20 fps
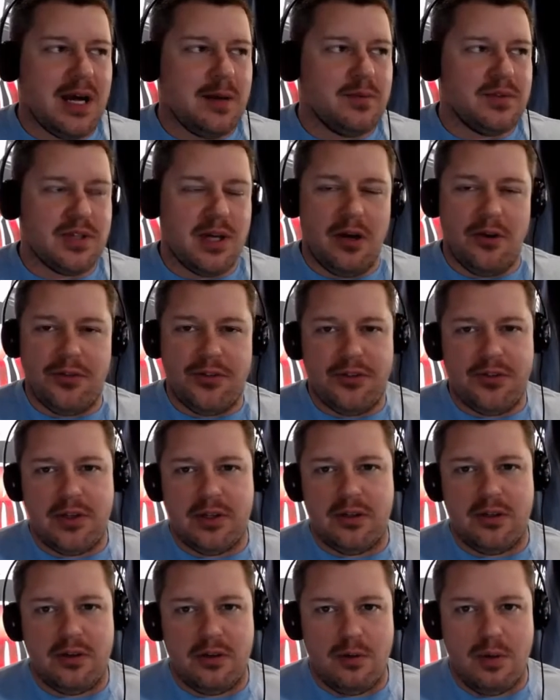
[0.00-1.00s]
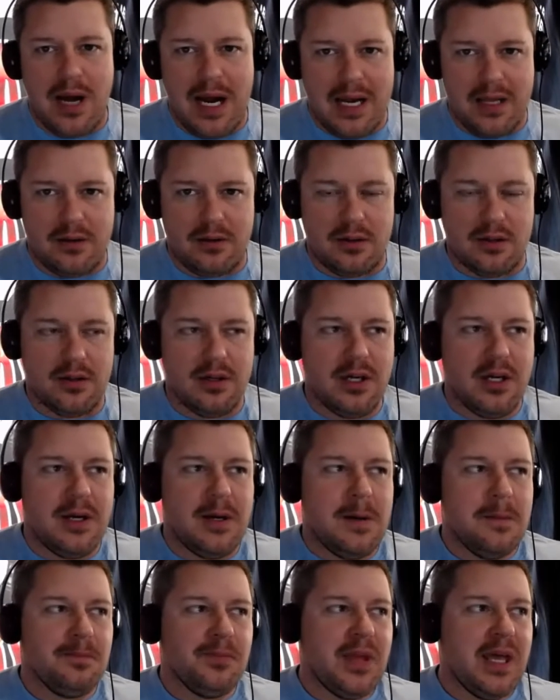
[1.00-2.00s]
is a healthy thing to do either.
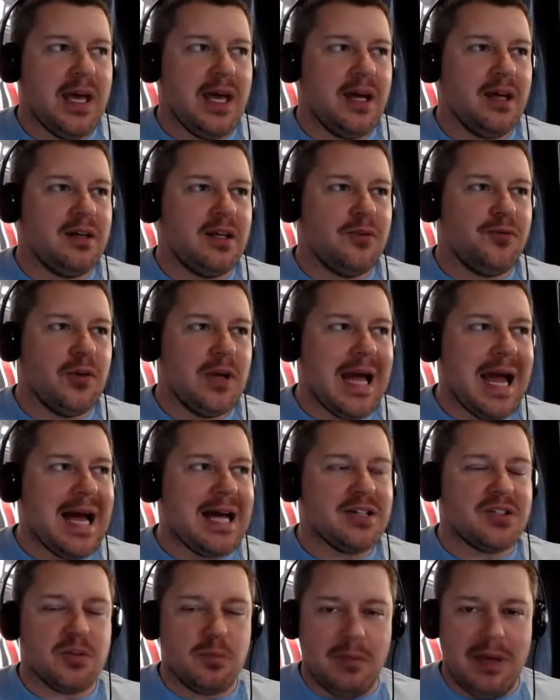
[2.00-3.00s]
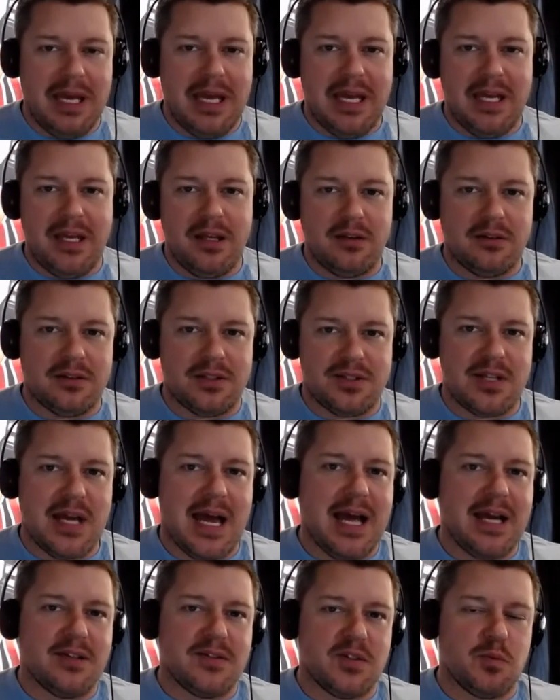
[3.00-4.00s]
And if you ask me, the
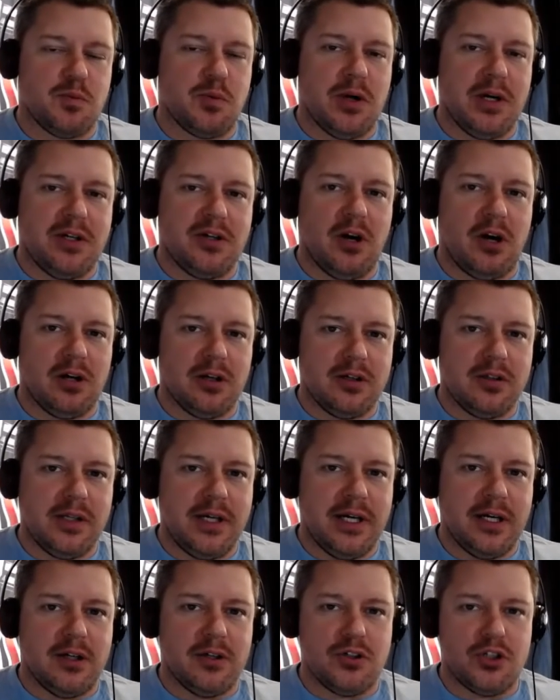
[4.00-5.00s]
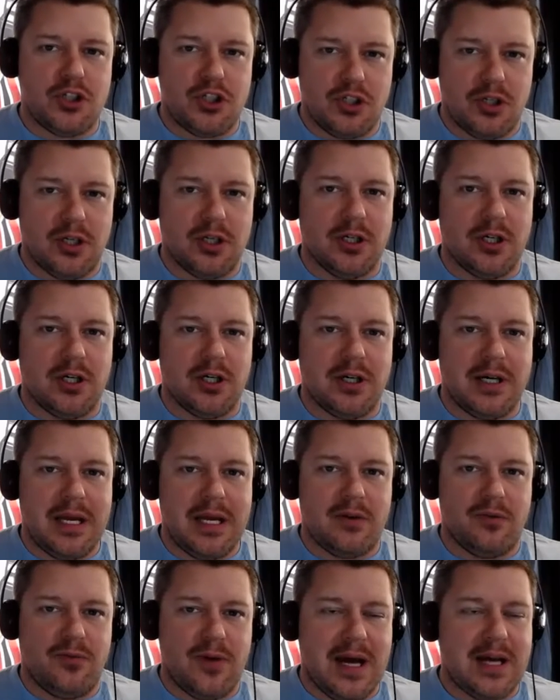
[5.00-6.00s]
science is pretty darn clear. Sugar
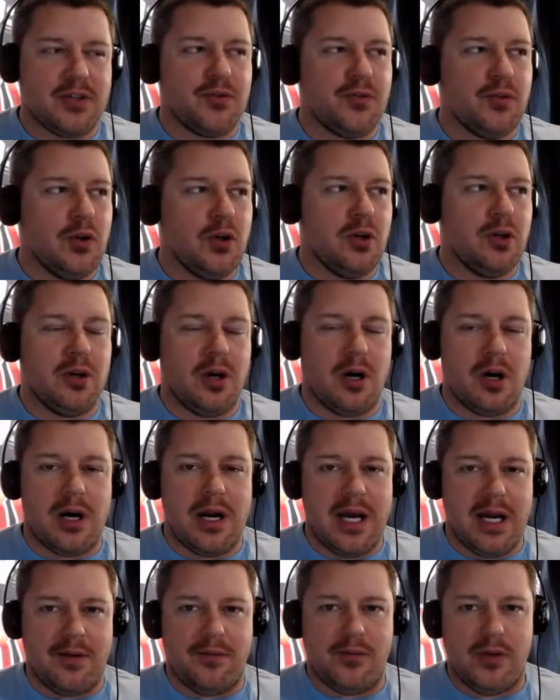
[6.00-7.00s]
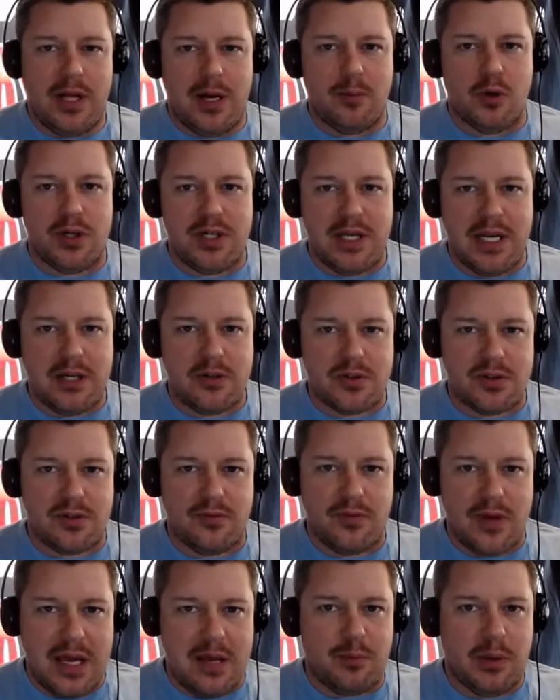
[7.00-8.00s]
and fast food are a heck of a lot more dangerous than
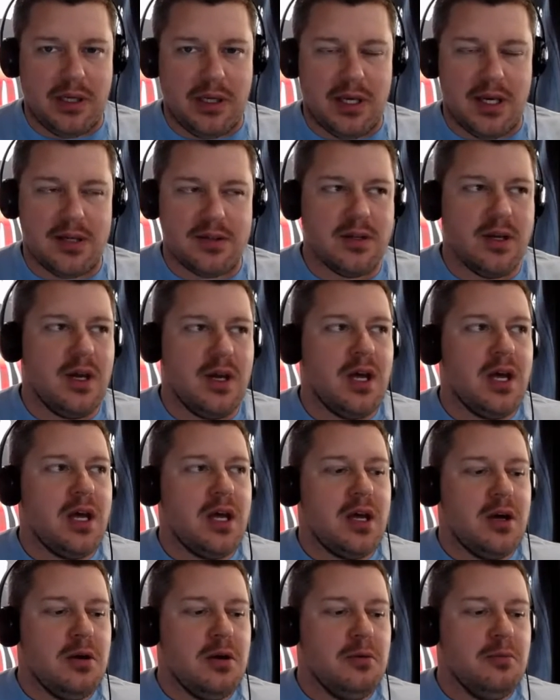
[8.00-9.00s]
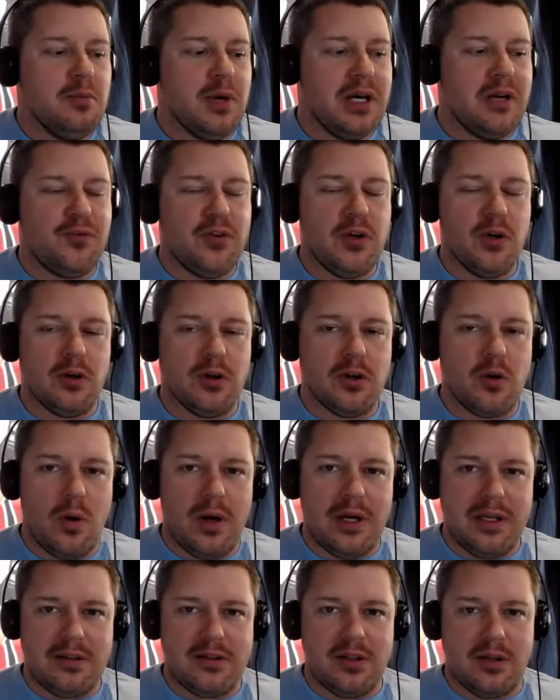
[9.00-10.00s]
vaping is. But if you're
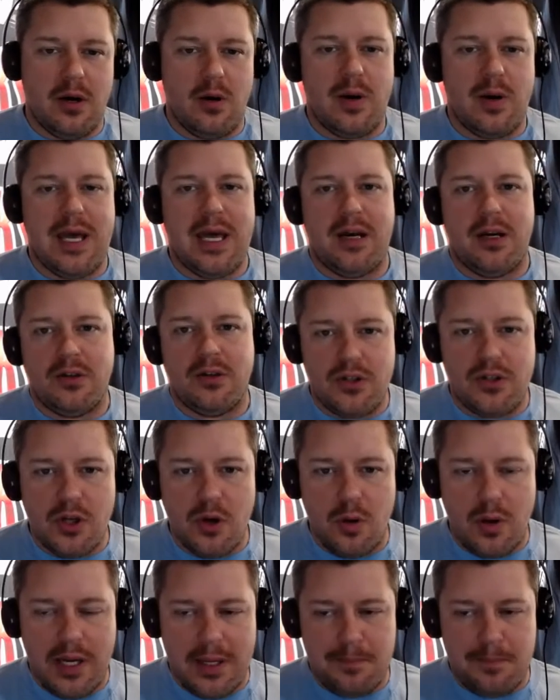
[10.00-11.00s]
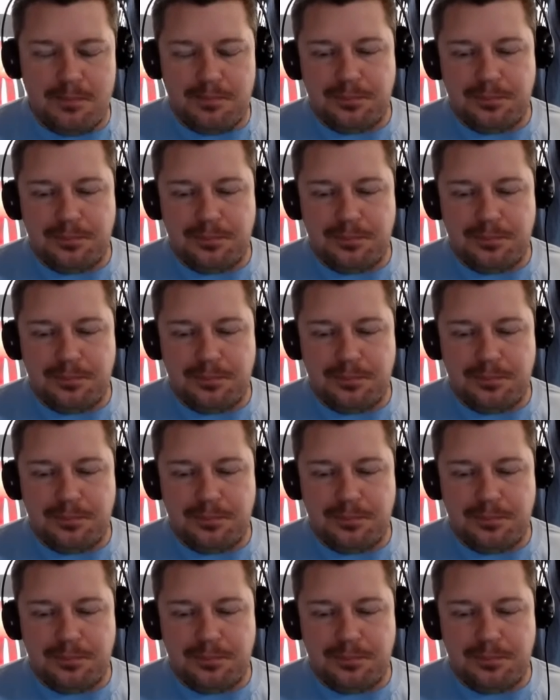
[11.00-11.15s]
going to go ahead and do it,